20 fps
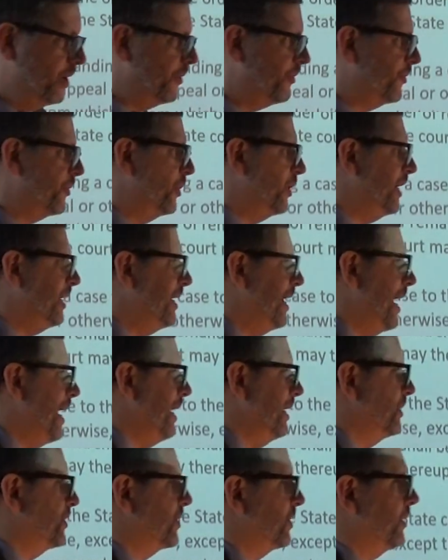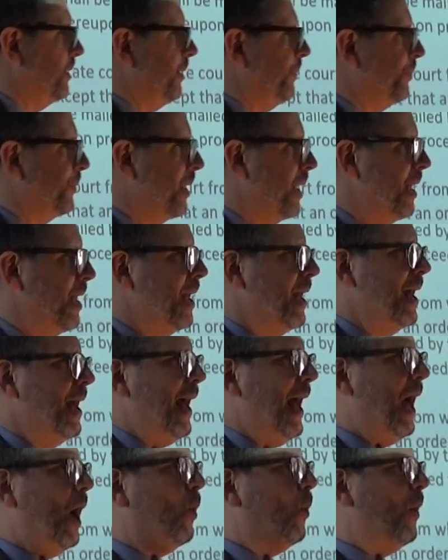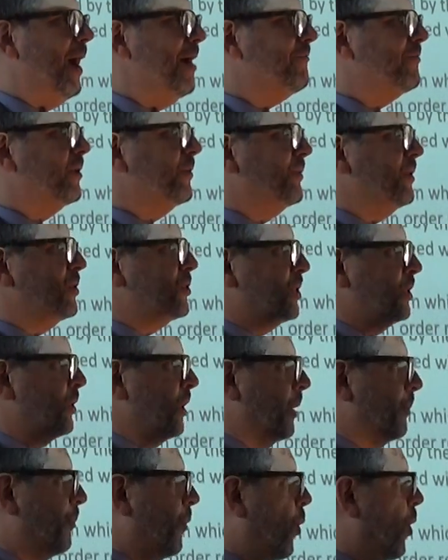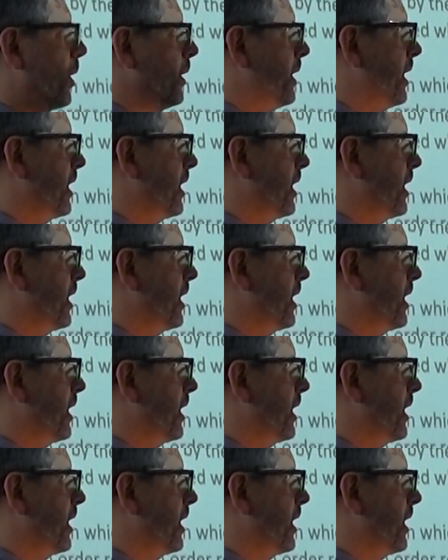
30 days. However, there's an important